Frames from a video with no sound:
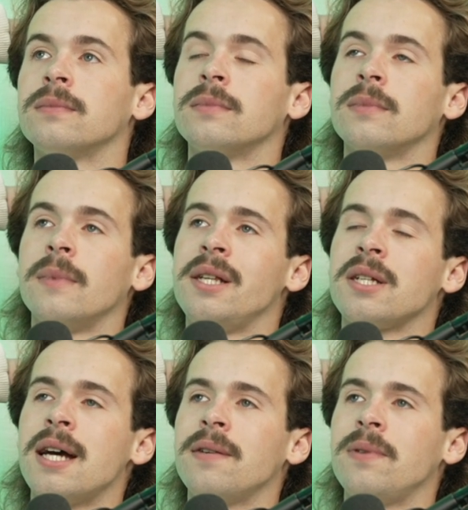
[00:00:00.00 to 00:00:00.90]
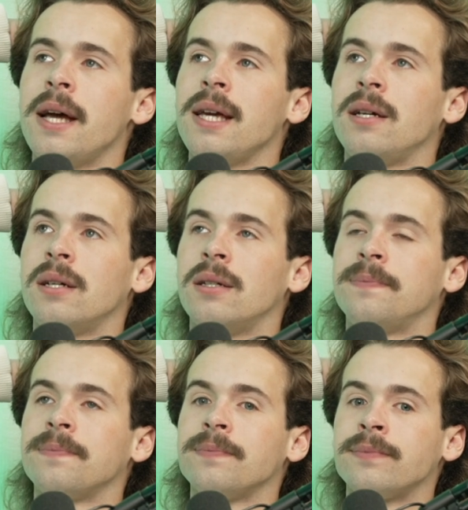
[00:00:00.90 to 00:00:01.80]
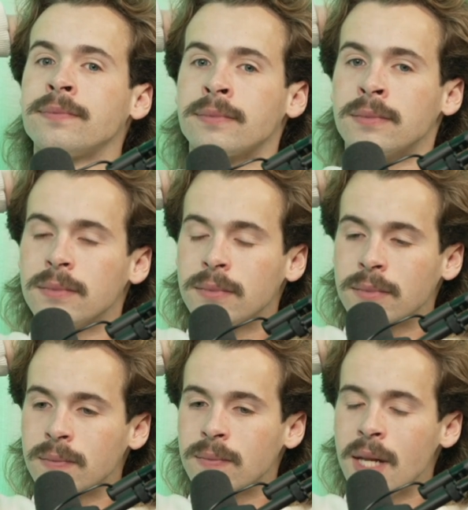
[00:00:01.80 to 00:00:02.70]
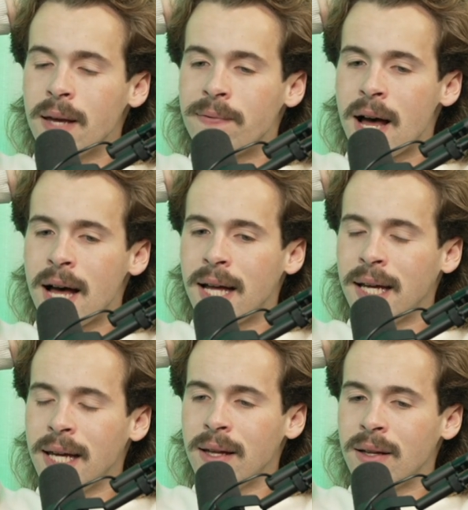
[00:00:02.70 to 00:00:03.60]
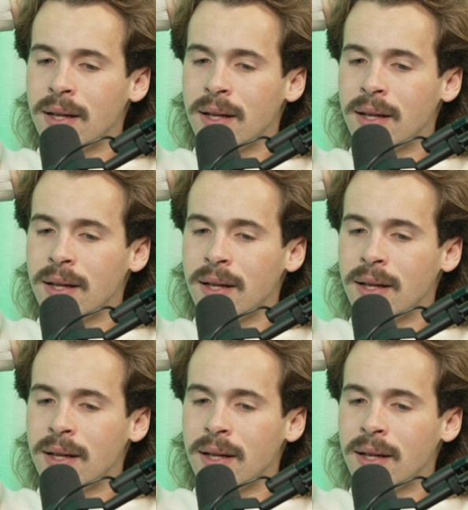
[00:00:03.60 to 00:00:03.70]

it's kind of like if I